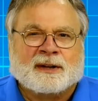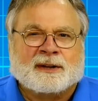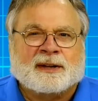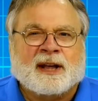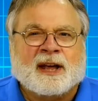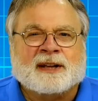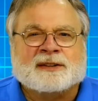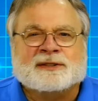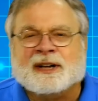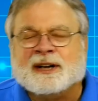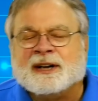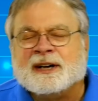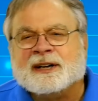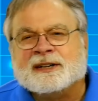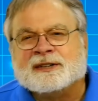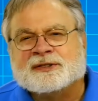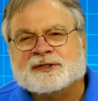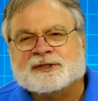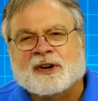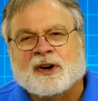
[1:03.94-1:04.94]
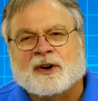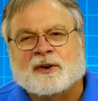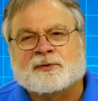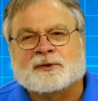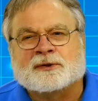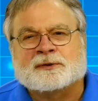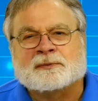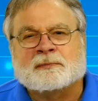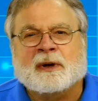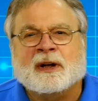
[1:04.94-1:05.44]
The antenna
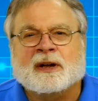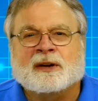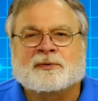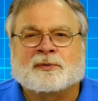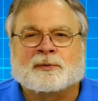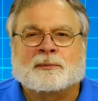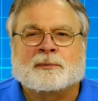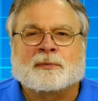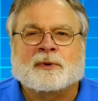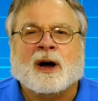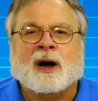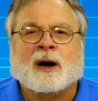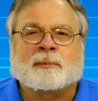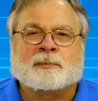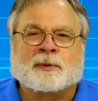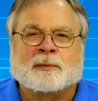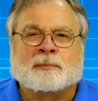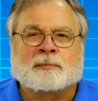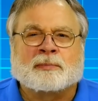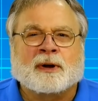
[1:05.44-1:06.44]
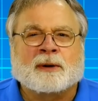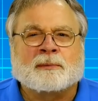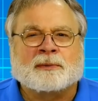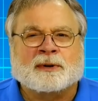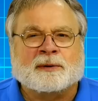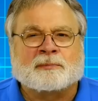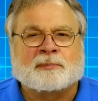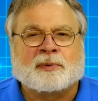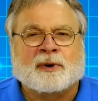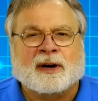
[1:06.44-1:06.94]
itself is made from copper
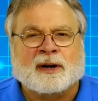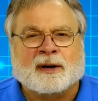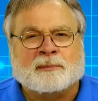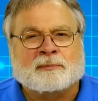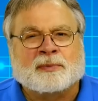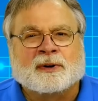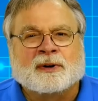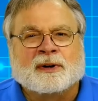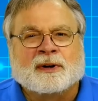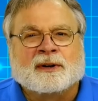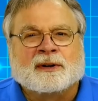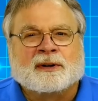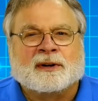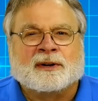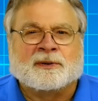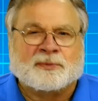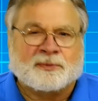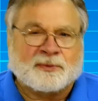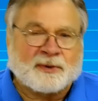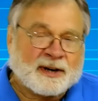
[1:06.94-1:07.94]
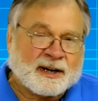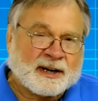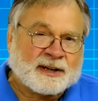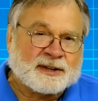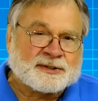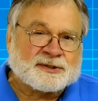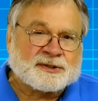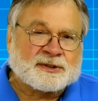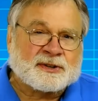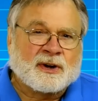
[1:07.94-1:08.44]
plumbing pipe and
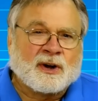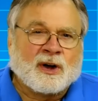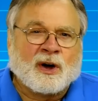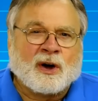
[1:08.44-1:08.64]
fittings,